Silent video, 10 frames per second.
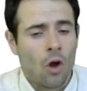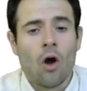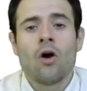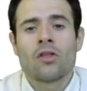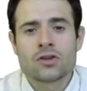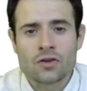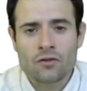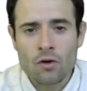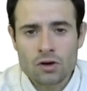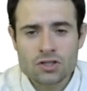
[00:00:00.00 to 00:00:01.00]
Others, of
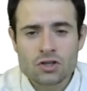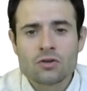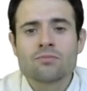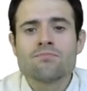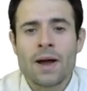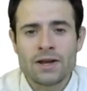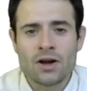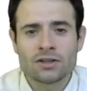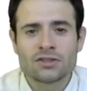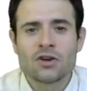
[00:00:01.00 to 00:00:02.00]
course, might
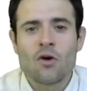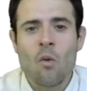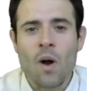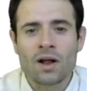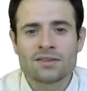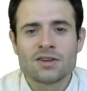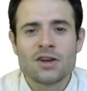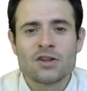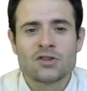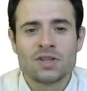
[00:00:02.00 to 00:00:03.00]
not want
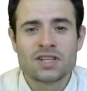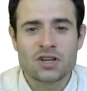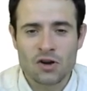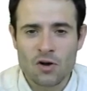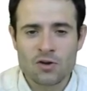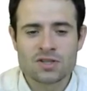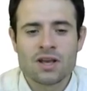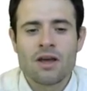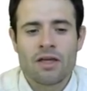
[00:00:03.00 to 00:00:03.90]
to disclose